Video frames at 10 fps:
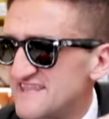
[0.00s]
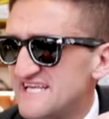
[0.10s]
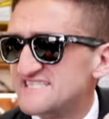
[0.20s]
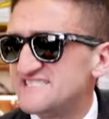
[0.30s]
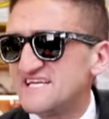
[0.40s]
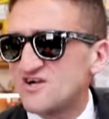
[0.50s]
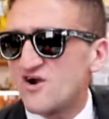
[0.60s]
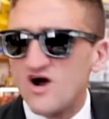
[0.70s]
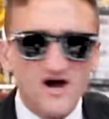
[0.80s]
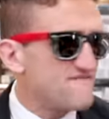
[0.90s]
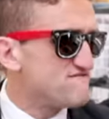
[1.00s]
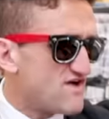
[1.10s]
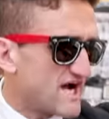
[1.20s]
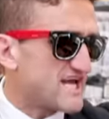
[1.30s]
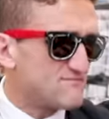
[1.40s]
These things are
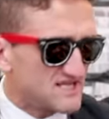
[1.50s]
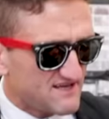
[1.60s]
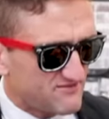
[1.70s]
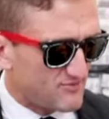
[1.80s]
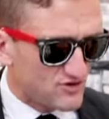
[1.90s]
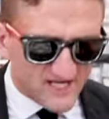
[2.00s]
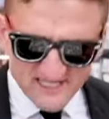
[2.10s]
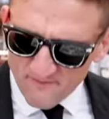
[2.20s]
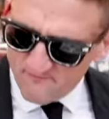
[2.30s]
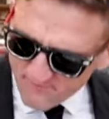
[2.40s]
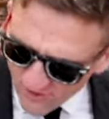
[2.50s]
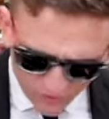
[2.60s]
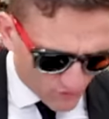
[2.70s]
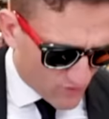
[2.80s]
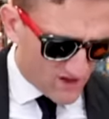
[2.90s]
unbelievable. Look at the
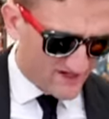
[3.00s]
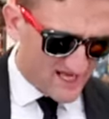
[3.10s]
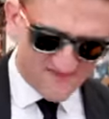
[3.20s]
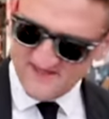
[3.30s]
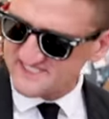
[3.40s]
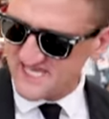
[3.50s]
build quality on this